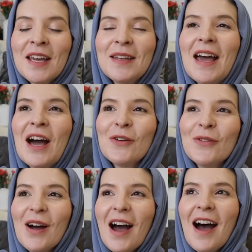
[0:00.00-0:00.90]

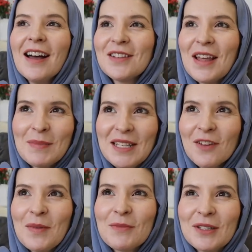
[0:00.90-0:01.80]
Now, so that means
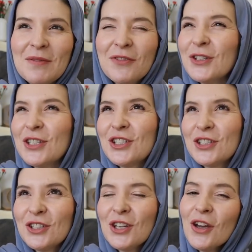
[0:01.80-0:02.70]
I've been Muslim for
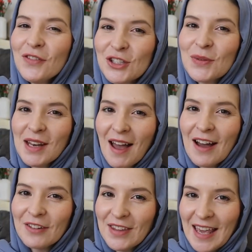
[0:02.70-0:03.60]
over
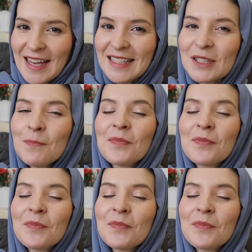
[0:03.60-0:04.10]
2.5 years,